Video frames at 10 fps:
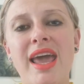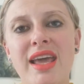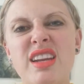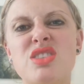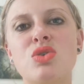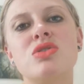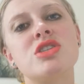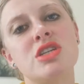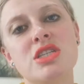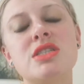And it's
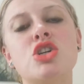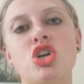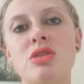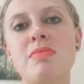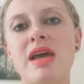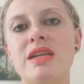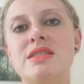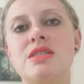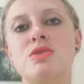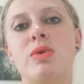also just good
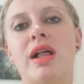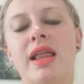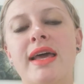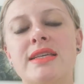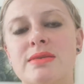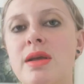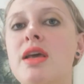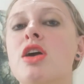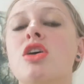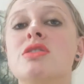manners as well as
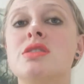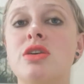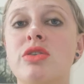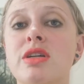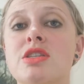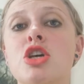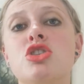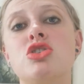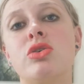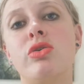considerate
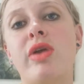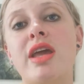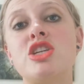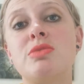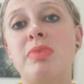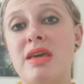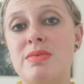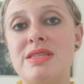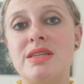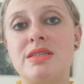to arrange a
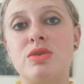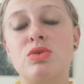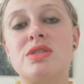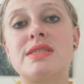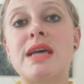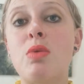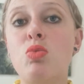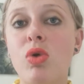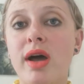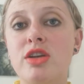babysitter or
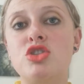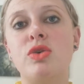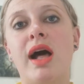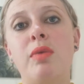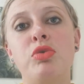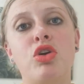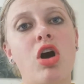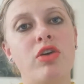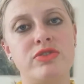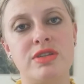someone to help look
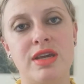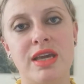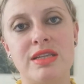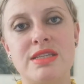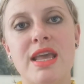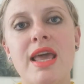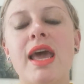after the kids